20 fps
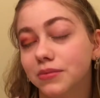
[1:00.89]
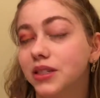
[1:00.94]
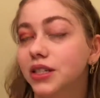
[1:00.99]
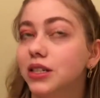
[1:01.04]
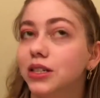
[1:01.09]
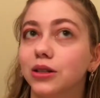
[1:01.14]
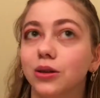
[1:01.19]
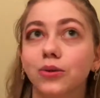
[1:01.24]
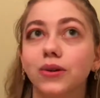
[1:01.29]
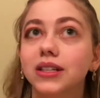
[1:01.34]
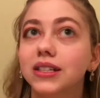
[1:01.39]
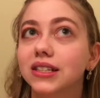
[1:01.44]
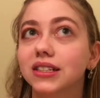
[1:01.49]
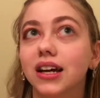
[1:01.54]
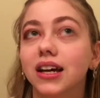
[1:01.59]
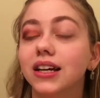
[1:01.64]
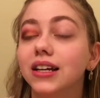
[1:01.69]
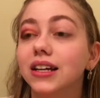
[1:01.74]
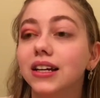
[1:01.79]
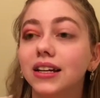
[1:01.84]
so
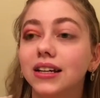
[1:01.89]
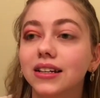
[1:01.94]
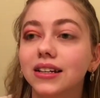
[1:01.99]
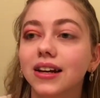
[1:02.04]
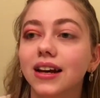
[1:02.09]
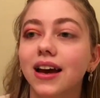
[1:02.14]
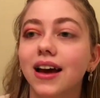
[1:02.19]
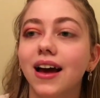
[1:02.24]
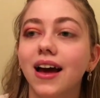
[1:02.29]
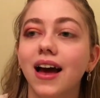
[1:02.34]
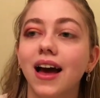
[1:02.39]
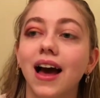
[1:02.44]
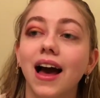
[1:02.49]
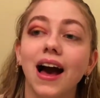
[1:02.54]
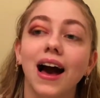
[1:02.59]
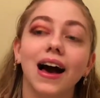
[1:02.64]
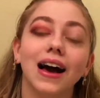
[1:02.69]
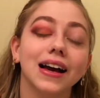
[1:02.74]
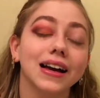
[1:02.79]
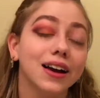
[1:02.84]
excited.
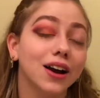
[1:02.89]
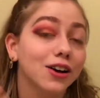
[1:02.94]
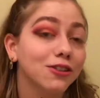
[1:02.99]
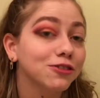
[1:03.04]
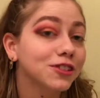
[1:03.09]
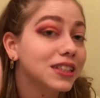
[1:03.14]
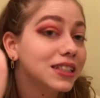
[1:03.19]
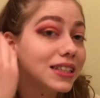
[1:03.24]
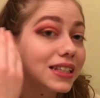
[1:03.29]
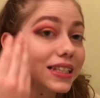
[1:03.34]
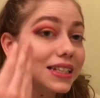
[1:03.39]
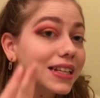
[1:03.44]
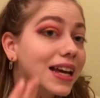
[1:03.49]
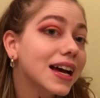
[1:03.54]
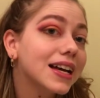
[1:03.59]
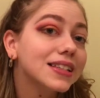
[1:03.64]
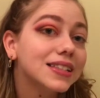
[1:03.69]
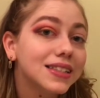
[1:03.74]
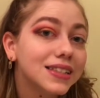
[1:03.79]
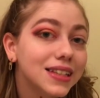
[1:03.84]
I obviously
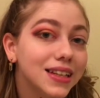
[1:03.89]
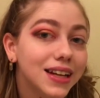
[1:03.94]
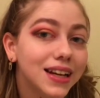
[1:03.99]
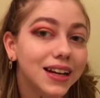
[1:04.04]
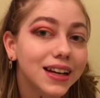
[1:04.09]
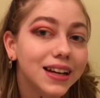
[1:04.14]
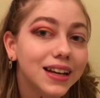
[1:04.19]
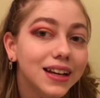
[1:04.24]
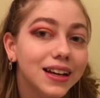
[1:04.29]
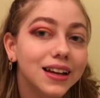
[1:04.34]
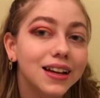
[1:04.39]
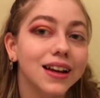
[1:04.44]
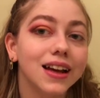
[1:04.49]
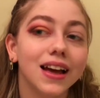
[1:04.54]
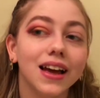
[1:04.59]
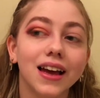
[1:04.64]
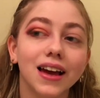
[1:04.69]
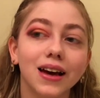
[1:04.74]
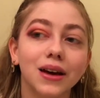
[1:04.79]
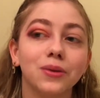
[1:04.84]
tested it
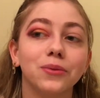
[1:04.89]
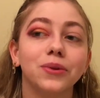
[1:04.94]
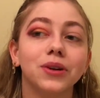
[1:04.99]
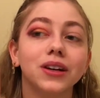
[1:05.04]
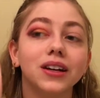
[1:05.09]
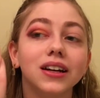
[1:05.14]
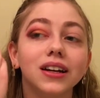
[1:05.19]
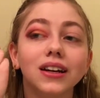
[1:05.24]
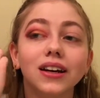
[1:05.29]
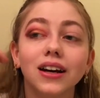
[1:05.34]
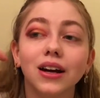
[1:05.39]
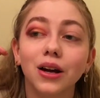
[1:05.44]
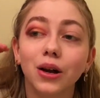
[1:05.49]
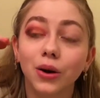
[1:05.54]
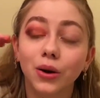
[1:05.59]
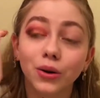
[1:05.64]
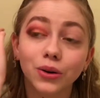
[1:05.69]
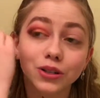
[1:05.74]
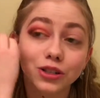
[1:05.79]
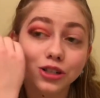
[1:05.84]
and we're gonna
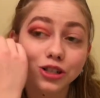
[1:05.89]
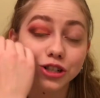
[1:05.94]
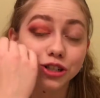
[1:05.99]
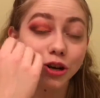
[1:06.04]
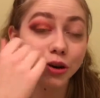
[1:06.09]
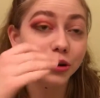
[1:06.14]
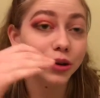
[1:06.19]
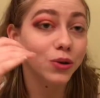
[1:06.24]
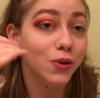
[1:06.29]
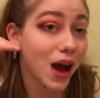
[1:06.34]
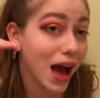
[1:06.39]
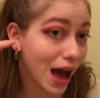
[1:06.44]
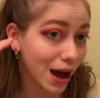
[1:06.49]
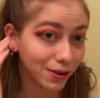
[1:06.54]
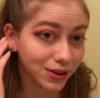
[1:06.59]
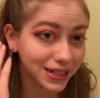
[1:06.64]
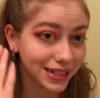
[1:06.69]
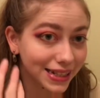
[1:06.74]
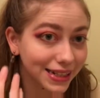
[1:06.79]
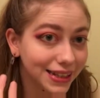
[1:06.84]
show you how
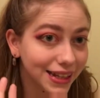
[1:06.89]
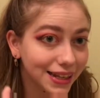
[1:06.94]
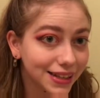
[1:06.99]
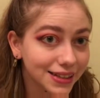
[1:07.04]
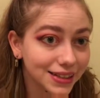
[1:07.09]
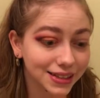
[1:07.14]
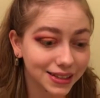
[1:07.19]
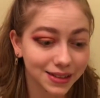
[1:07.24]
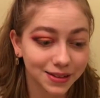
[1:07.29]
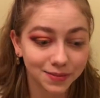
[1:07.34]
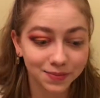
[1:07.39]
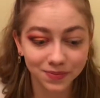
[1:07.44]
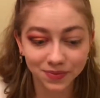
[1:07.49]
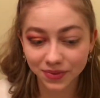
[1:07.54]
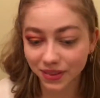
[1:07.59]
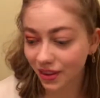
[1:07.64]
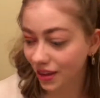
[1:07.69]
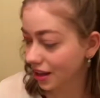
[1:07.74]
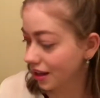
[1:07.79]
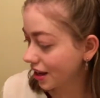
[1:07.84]
I did this.
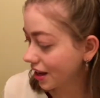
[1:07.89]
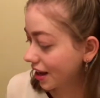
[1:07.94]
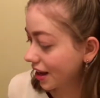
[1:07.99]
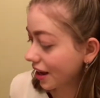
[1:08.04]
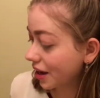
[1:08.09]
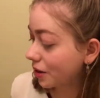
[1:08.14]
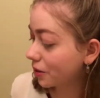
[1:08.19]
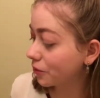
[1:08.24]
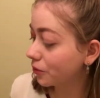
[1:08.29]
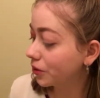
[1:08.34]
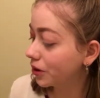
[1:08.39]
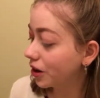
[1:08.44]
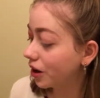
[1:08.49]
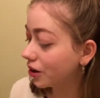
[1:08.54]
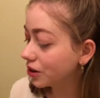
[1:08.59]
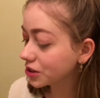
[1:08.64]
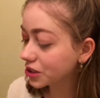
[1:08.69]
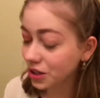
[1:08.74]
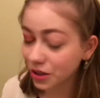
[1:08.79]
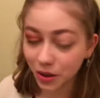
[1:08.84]
And we're
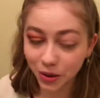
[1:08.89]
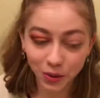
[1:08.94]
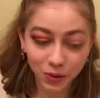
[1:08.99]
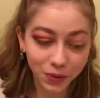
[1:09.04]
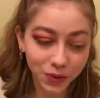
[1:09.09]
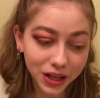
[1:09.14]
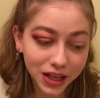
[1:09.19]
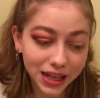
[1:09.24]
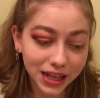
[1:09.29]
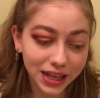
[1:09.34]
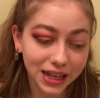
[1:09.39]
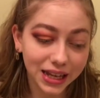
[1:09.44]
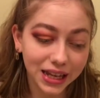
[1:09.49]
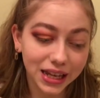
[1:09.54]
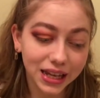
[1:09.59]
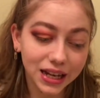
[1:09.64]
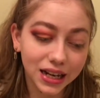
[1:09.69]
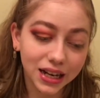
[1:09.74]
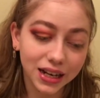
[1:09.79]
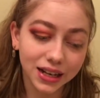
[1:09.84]
also
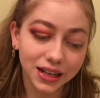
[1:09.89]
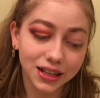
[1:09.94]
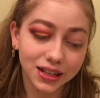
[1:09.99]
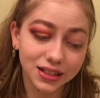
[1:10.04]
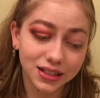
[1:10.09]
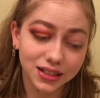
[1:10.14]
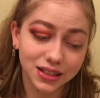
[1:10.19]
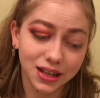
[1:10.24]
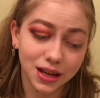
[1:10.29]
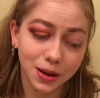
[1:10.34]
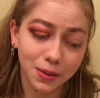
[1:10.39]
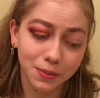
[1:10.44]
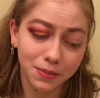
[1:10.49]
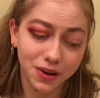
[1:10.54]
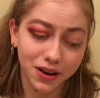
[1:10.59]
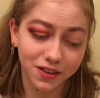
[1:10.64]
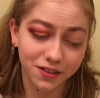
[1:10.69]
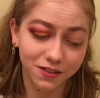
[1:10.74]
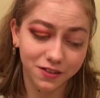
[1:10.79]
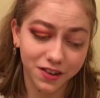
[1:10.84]
eating some
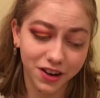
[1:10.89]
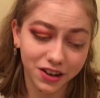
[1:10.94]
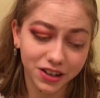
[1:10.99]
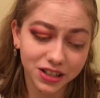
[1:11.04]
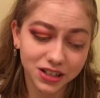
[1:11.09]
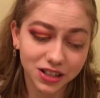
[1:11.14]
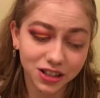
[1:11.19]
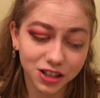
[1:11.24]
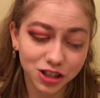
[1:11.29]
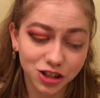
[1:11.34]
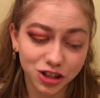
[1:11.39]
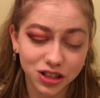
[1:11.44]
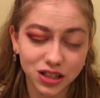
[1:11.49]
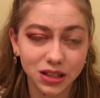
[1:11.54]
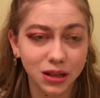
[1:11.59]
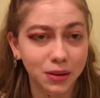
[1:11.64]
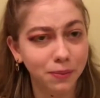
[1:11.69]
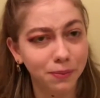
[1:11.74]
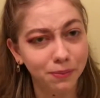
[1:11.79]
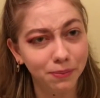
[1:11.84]
very delicious
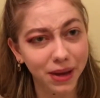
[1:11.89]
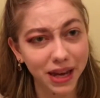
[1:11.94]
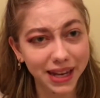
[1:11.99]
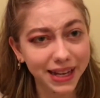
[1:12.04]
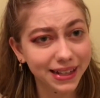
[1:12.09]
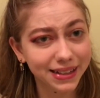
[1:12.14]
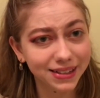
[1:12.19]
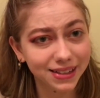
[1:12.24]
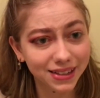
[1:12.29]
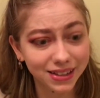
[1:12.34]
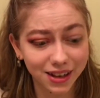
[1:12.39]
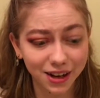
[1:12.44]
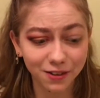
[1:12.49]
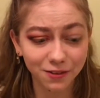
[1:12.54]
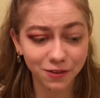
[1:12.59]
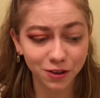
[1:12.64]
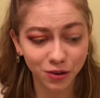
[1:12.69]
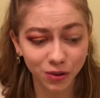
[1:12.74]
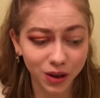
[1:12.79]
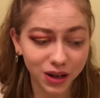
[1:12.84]
bacon
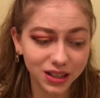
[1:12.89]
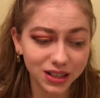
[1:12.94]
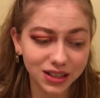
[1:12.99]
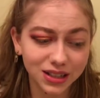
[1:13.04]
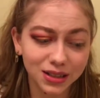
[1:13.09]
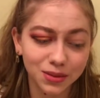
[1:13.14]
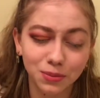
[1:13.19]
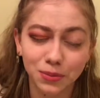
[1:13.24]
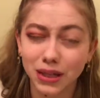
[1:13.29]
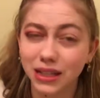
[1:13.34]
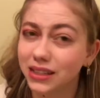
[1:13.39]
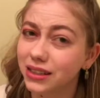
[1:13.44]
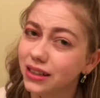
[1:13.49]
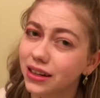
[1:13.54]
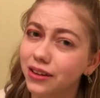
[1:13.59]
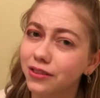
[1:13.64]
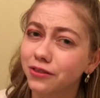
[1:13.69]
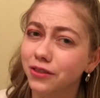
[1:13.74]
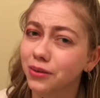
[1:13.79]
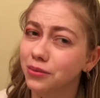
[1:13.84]
stuffed crust
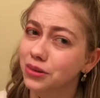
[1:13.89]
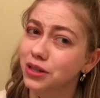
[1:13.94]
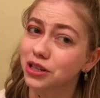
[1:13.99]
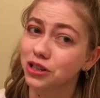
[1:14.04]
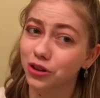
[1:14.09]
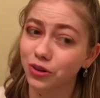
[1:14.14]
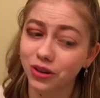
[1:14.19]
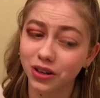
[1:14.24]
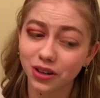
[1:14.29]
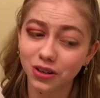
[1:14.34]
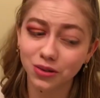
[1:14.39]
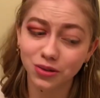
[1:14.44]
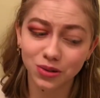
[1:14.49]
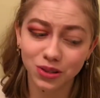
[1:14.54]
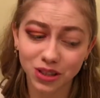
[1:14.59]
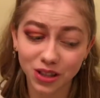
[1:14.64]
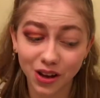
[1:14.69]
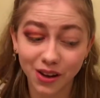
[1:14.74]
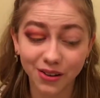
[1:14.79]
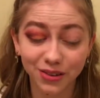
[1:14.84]
pizza from
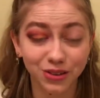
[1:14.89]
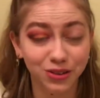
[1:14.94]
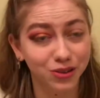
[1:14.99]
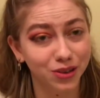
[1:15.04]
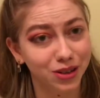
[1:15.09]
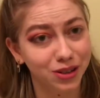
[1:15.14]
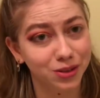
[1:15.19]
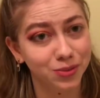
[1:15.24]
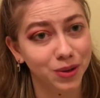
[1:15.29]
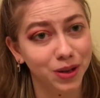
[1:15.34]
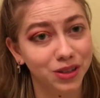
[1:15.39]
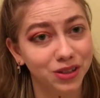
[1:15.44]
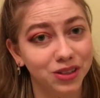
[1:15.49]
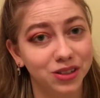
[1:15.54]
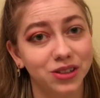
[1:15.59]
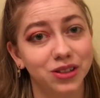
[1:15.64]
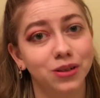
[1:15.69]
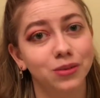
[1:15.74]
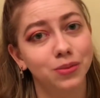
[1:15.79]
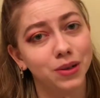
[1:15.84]
DiGiorno's. Also not
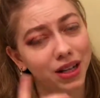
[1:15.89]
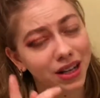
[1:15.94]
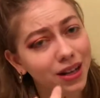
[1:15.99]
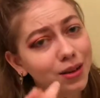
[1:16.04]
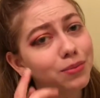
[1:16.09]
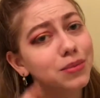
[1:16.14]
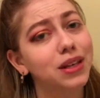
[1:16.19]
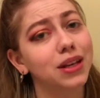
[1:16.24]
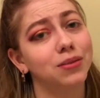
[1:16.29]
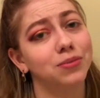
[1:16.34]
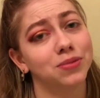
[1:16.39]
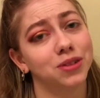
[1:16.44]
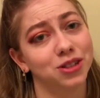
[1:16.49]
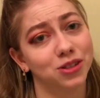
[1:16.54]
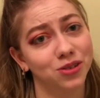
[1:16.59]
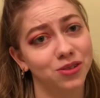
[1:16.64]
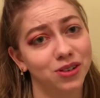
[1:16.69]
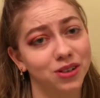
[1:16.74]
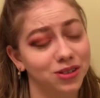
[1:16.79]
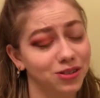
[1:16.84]
sponsored, but hit me up,
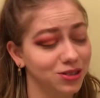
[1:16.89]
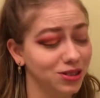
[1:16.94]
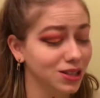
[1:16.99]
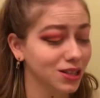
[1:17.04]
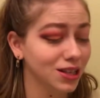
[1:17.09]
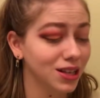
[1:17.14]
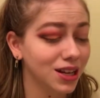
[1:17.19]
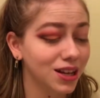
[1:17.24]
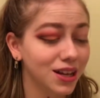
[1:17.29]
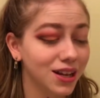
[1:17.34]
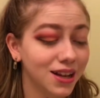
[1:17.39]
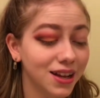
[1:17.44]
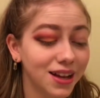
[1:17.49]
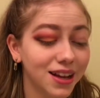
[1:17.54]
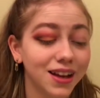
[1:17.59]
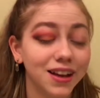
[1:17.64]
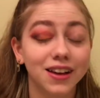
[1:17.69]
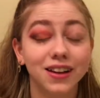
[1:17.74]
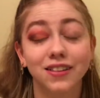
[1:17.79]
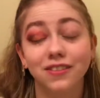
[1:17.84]
DiGiorno's.
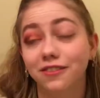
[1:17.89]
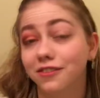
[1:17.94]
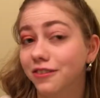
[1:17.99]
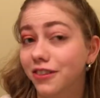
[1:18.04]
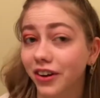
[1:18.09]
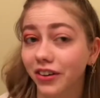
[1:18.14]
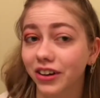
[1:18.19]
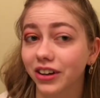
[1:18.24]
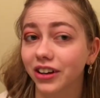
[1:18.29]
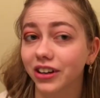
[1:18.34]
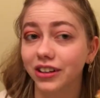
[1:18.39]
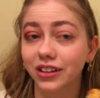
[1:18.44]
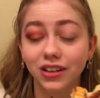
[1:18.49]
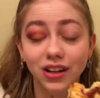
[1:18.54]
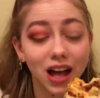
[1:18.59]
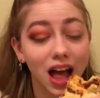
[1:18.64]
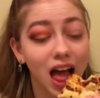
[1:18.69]
Very good.